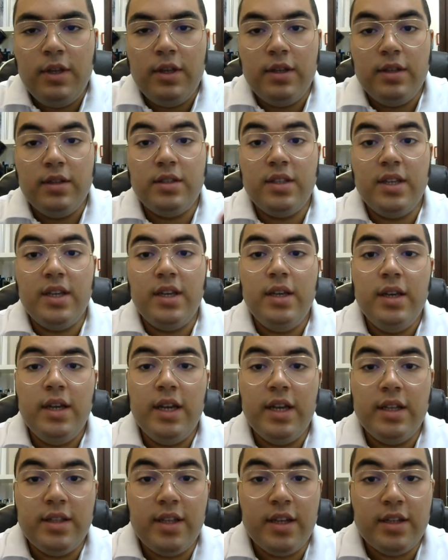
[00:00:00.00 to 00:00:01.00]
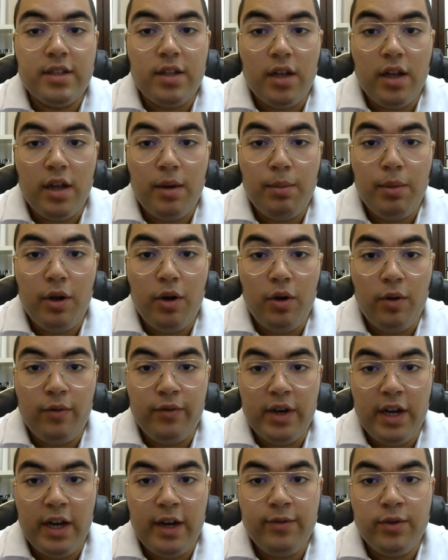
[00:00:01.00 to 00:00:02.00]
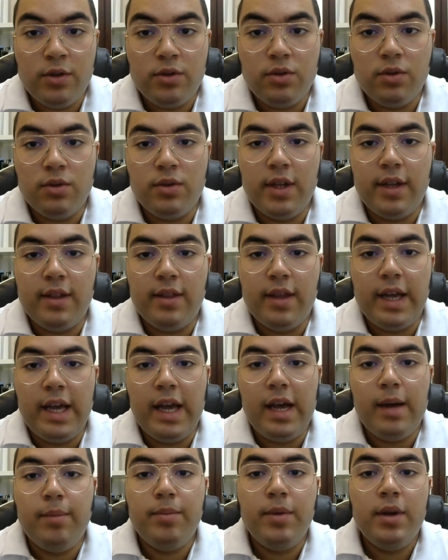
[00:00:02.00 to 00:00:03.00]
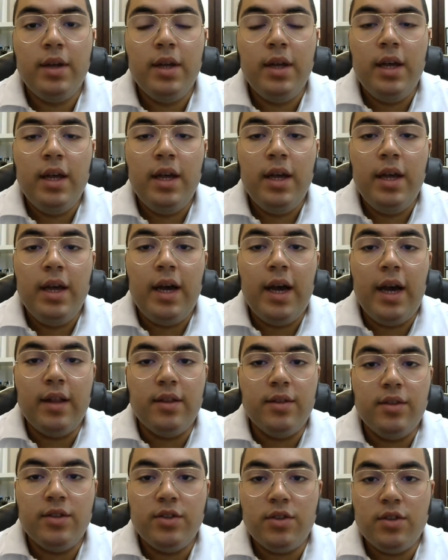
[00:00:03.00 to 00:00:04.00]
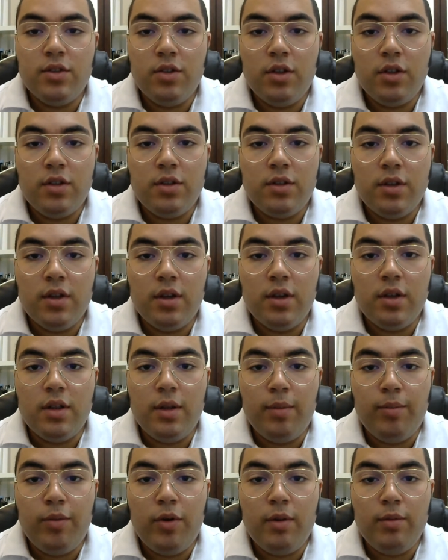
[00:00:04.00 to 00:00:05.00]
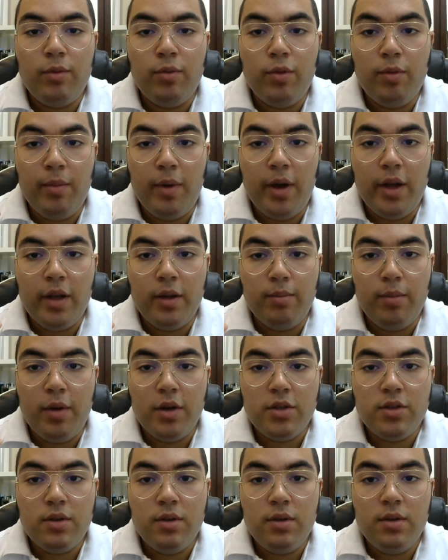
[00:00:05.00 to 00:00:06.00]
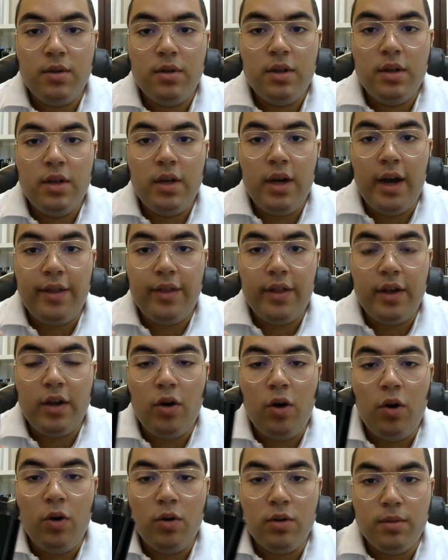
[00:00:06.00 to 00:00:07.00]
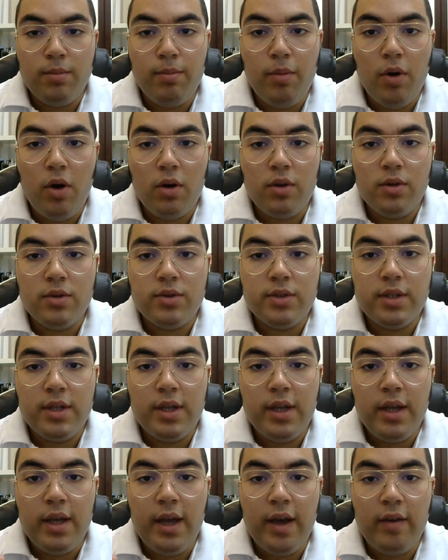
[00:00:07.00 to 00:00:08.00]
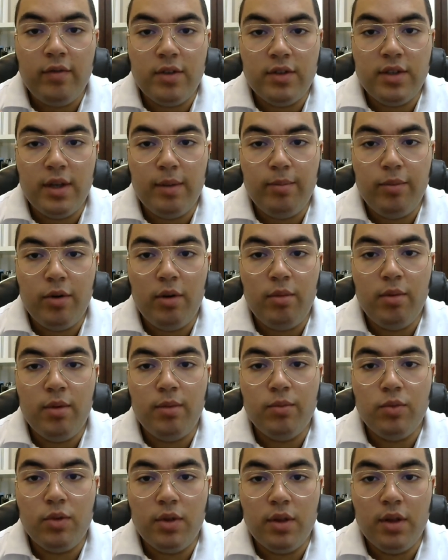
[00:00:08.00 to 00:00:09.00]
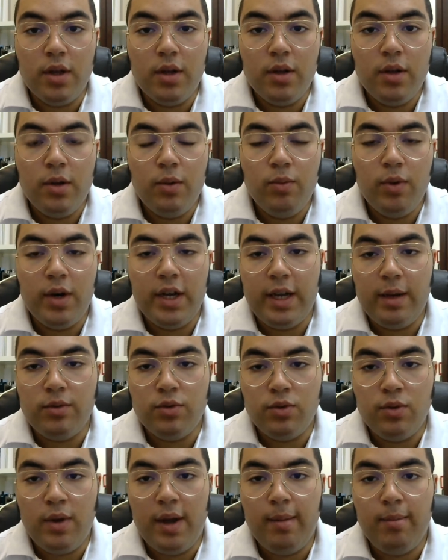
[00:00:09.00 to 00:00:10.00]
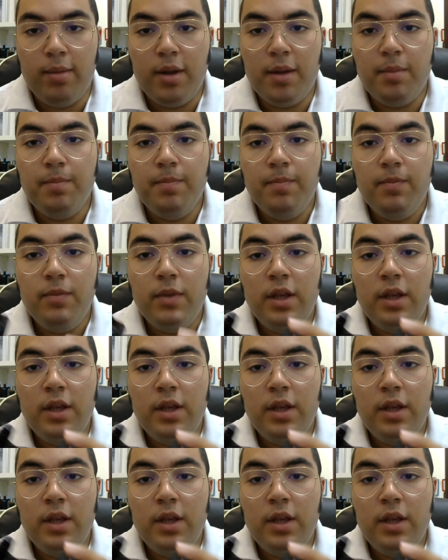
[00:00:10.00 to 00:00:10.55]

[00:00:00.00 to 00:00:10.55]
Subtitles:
See, it takes a little bit of an effort to take the cap, and this is not the problem with my bottle. I think all the bottles have the same problem when it comes to Emblem.